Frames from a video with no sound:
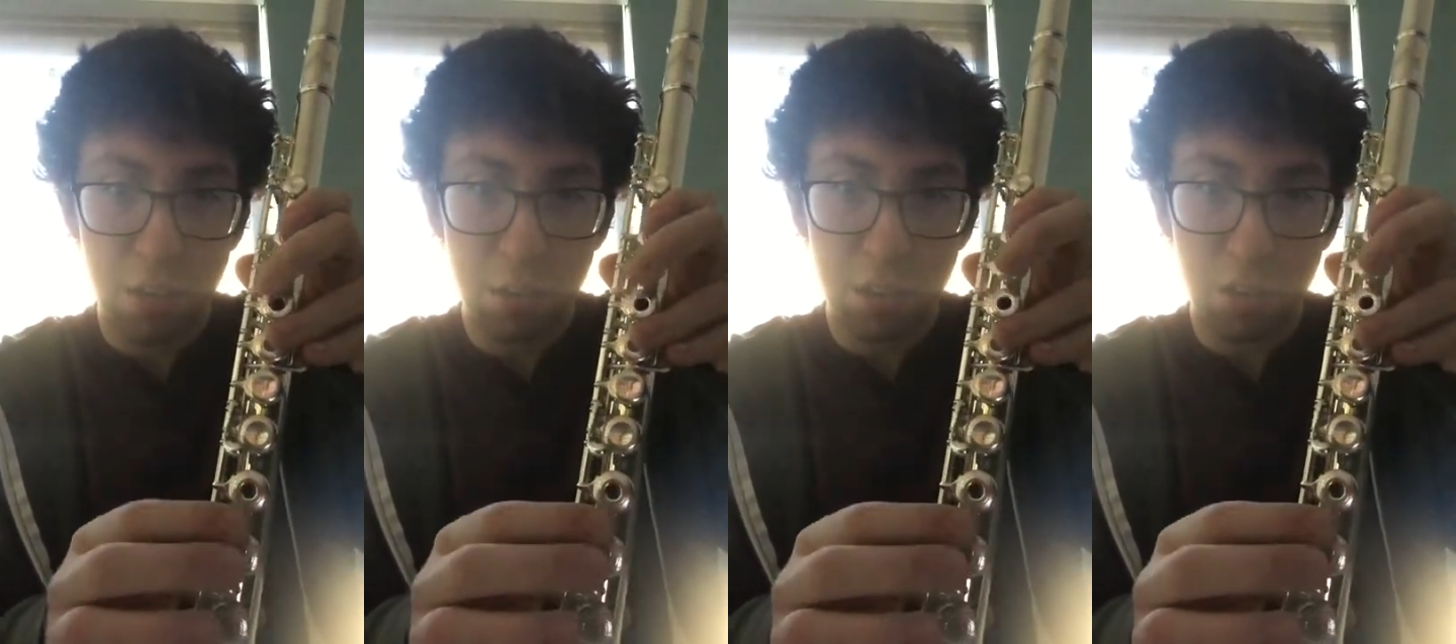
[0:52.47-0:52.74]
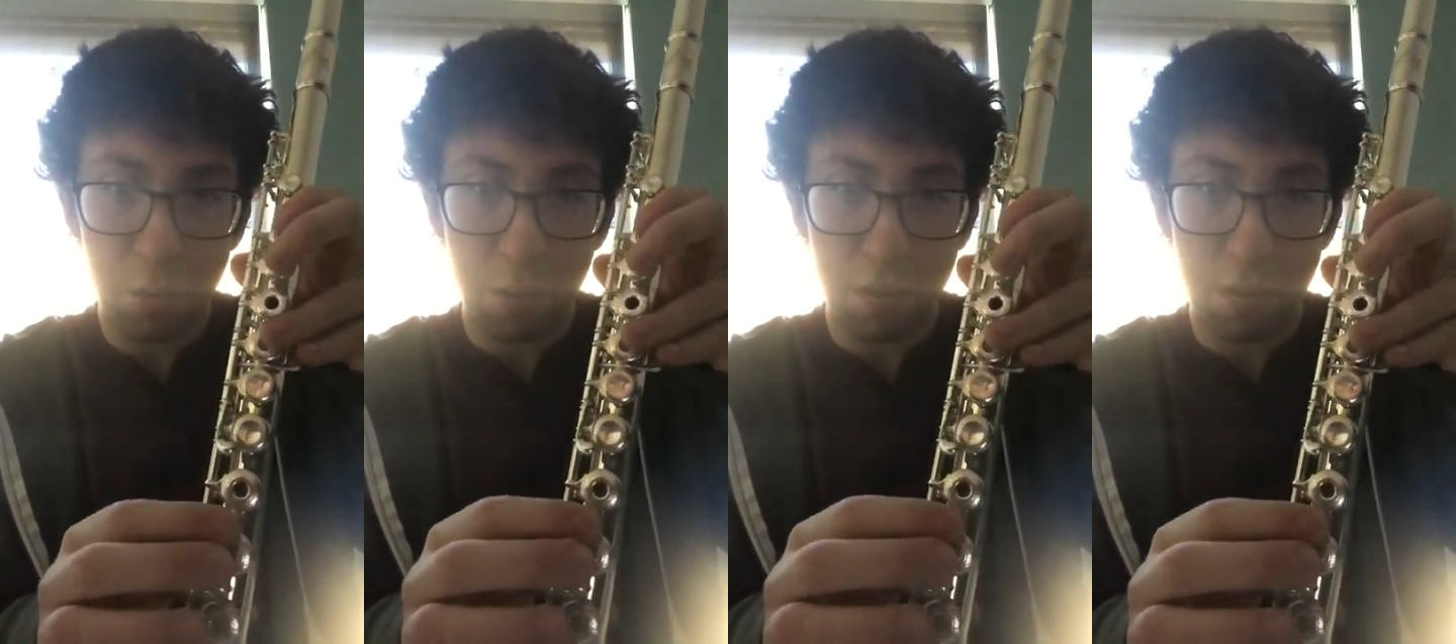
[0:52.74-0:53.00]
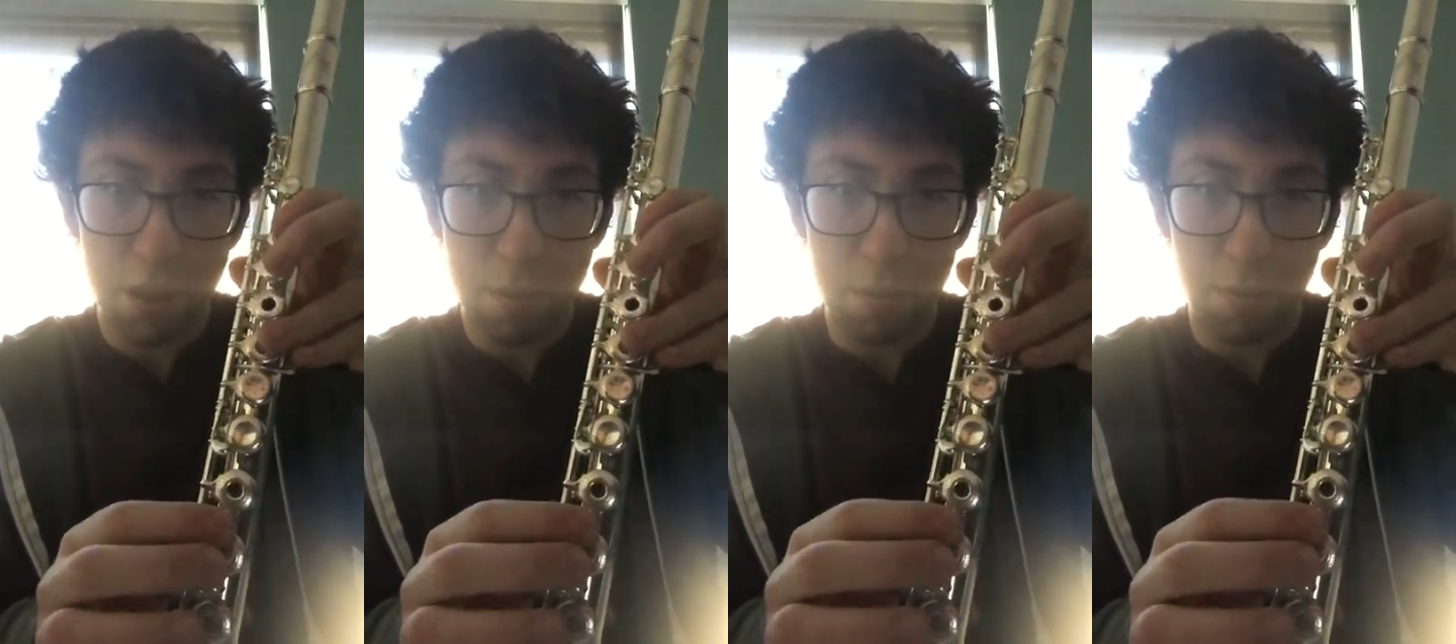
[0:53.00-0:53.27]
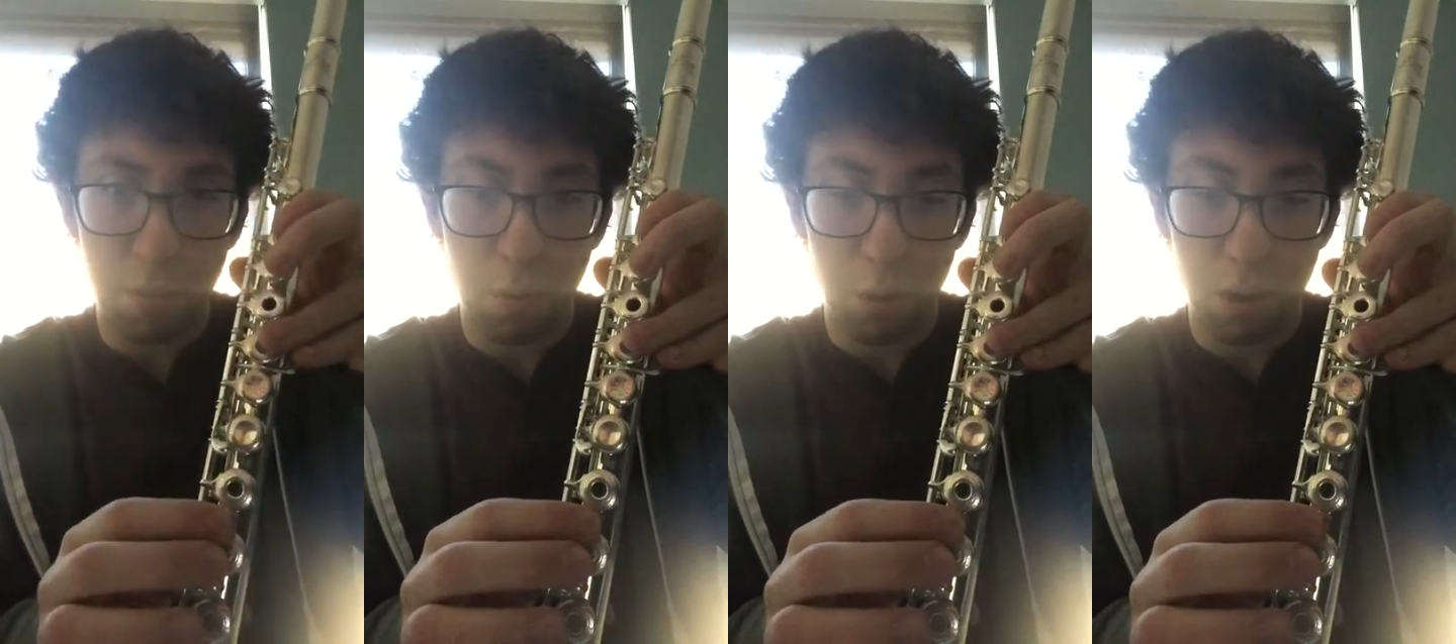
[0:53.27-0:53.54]
just the one right
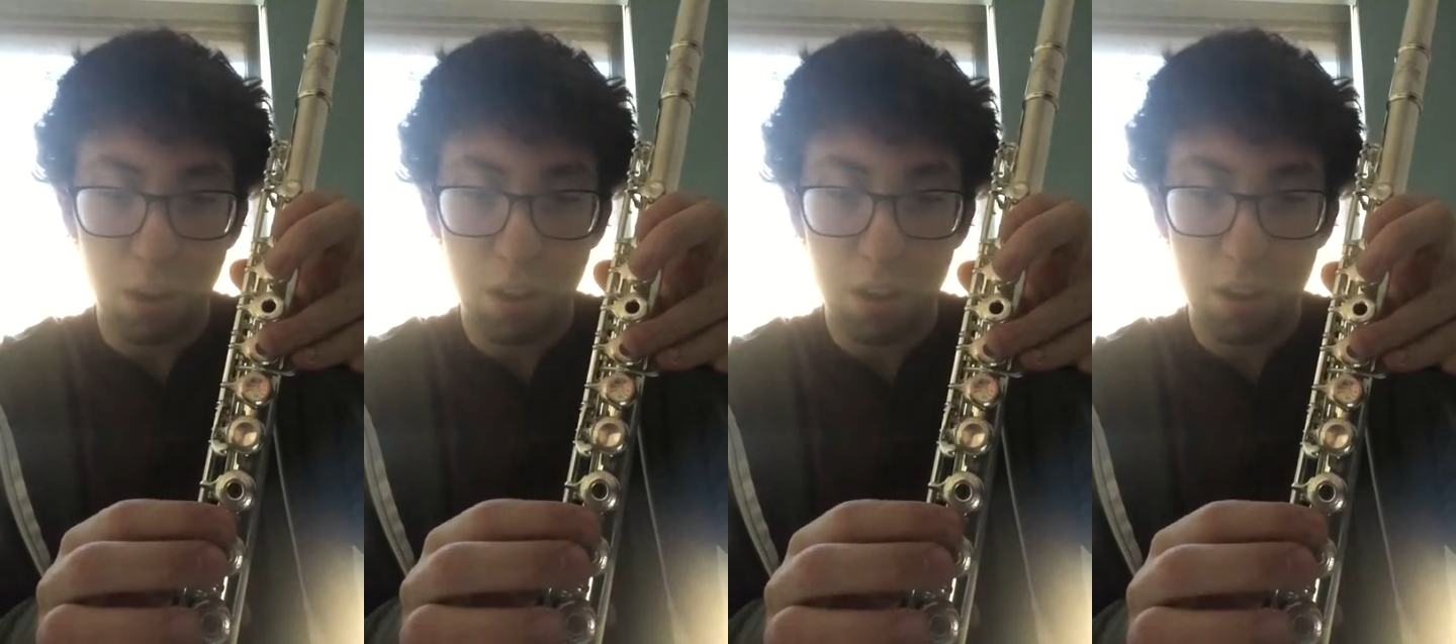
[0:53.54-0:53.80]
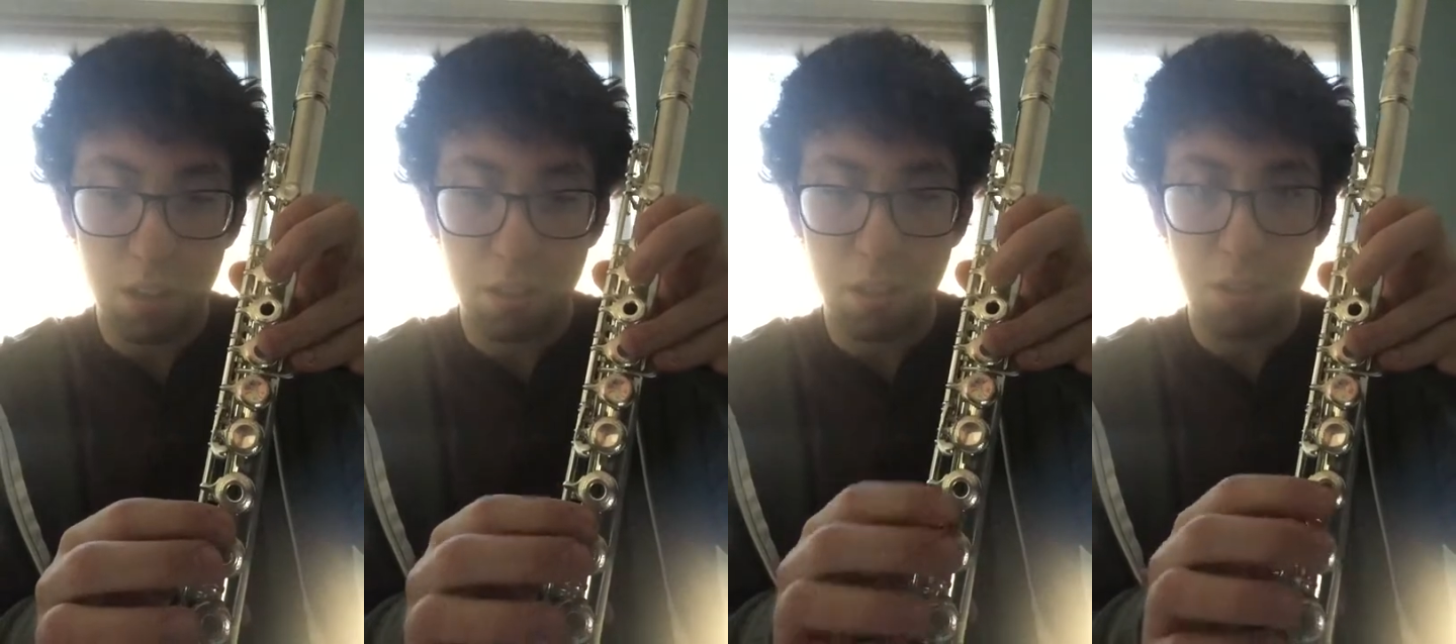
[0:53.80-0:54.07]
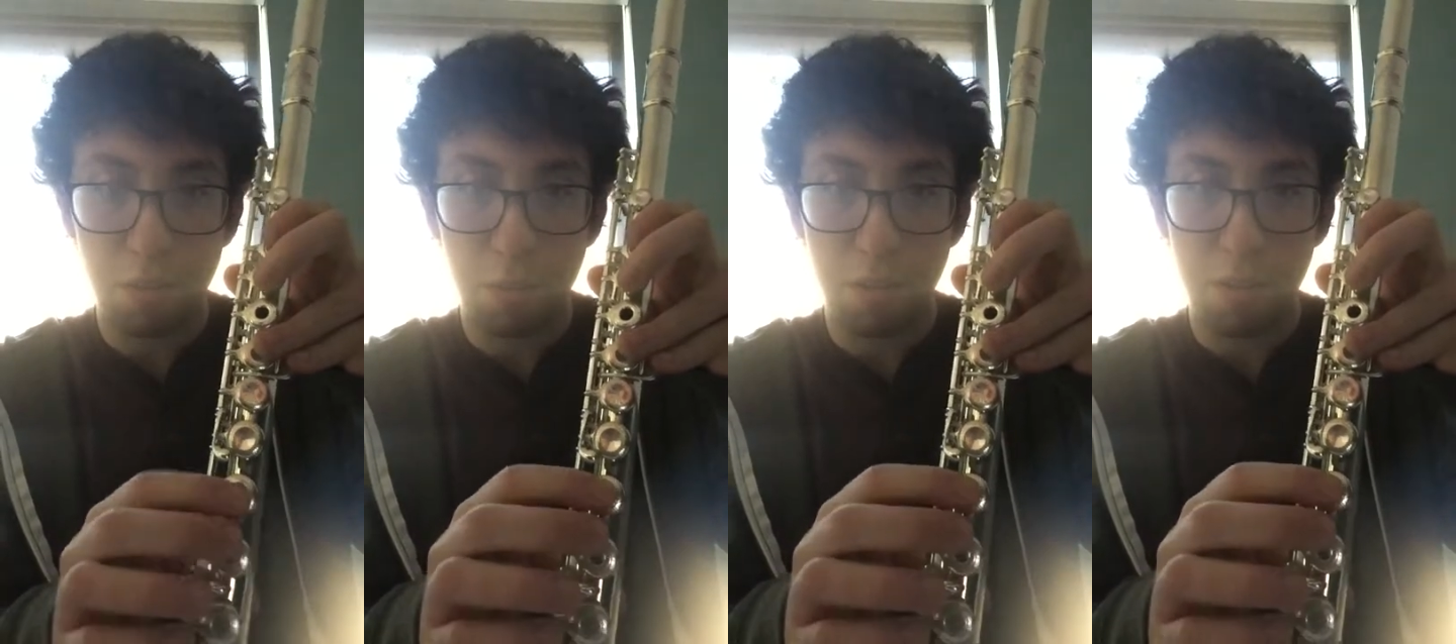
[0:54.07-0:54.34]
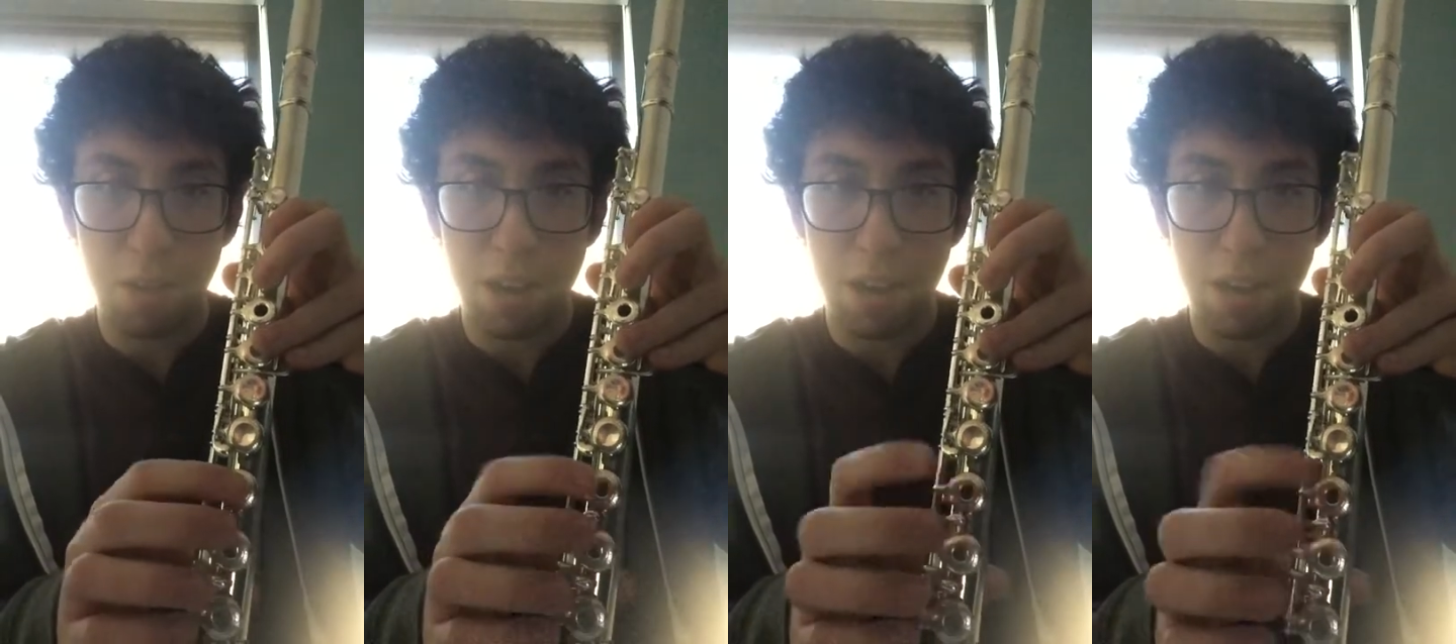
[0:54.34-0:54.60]
before this
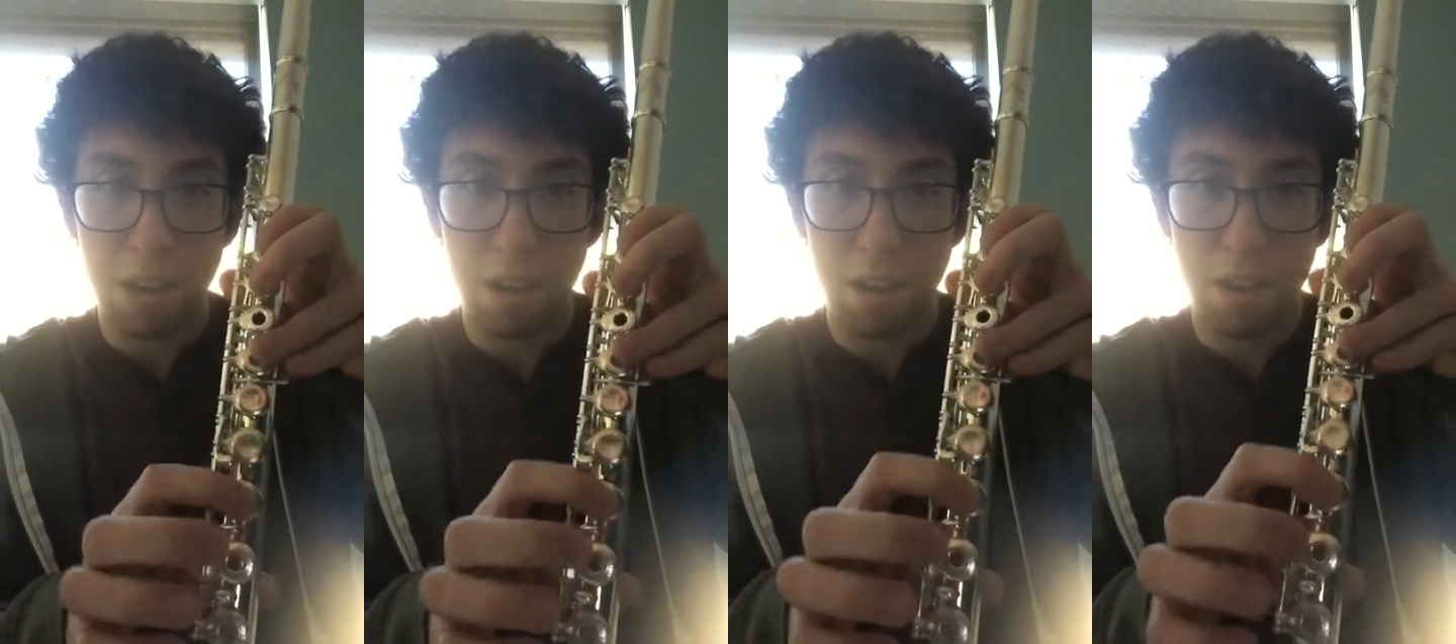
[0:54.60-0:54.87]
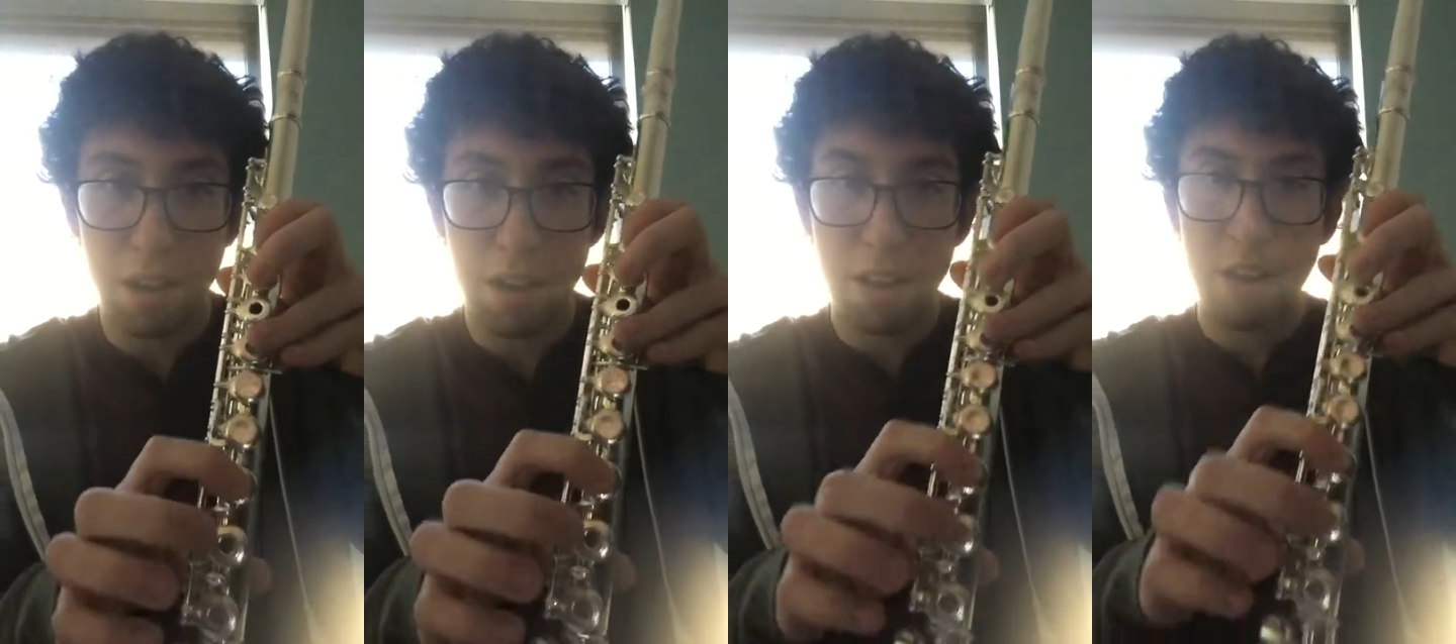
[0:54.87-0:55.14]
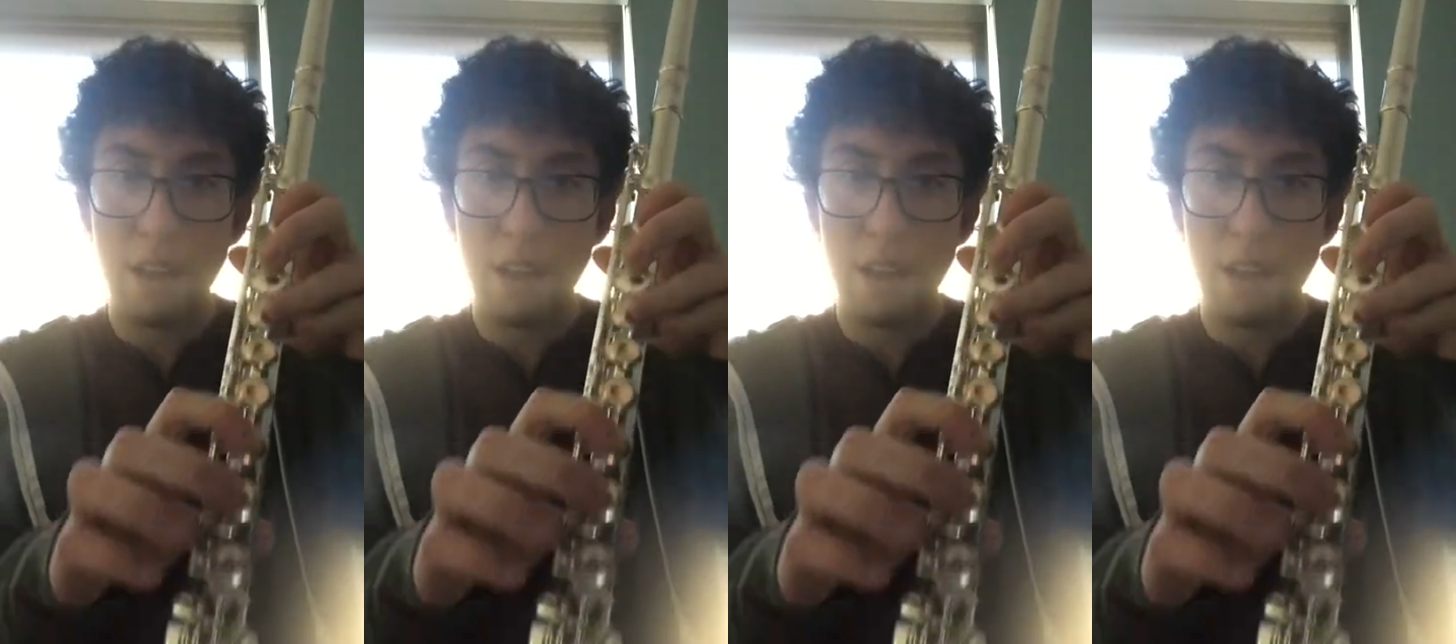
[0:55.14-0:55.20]
one right here.